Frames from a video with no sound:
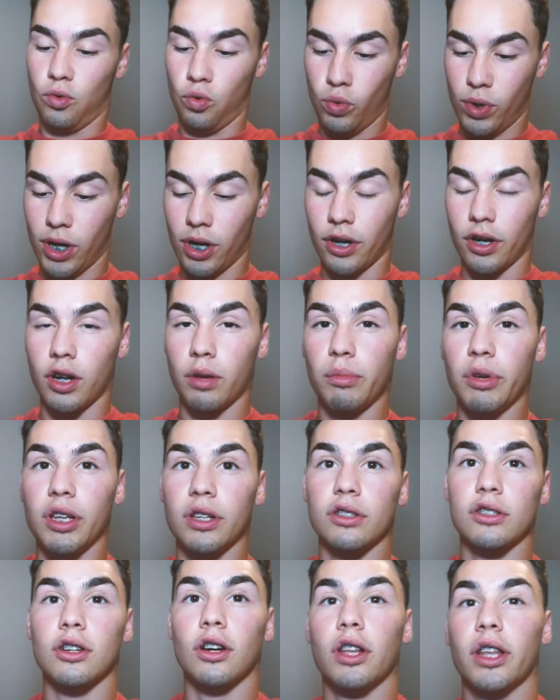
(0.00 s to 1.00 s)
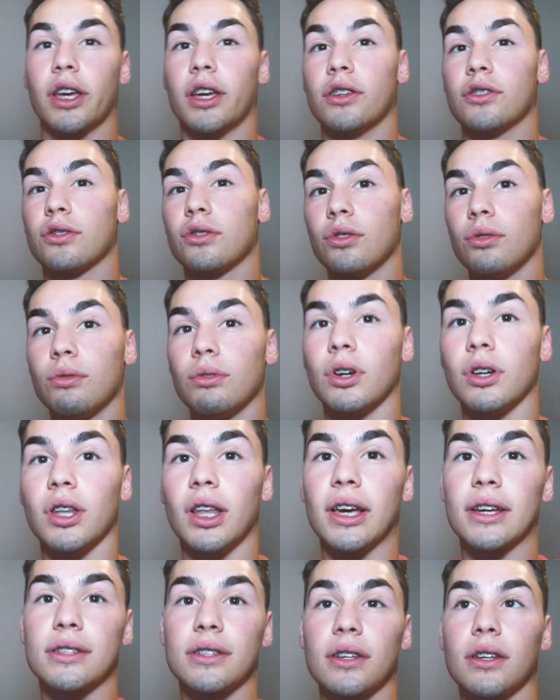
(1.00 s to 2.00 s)
We are gonna be installing a tune on
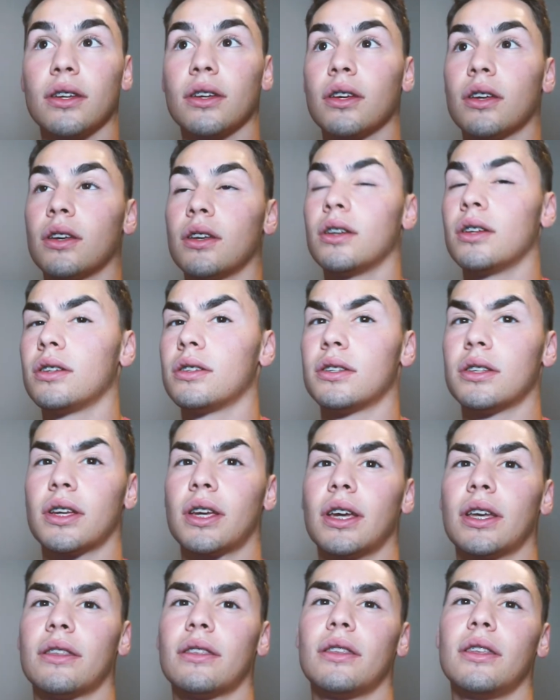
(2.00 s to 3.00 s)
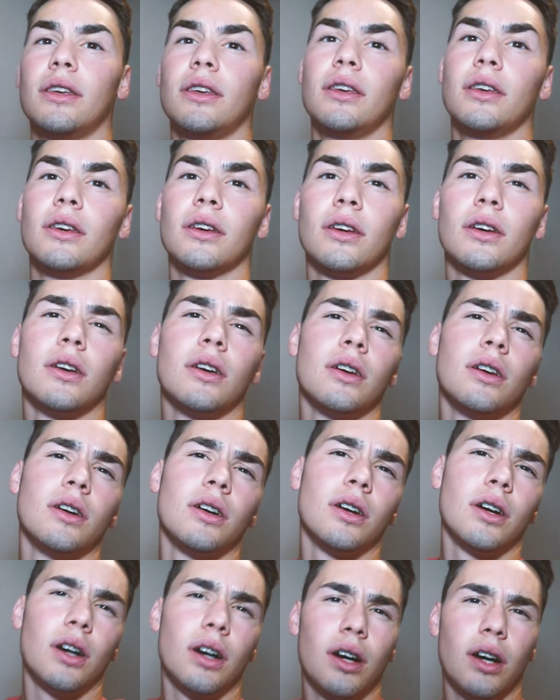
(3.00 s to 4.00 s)
Lexi to get the
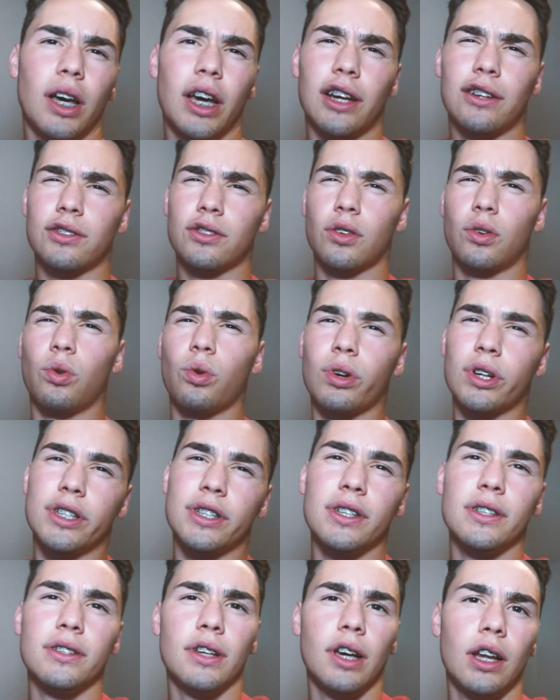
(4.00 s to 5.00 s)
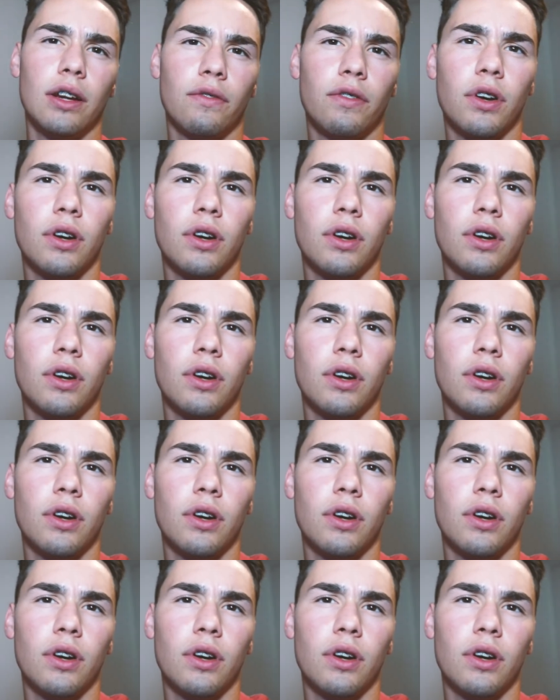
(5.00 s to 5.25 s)
extra horsies out of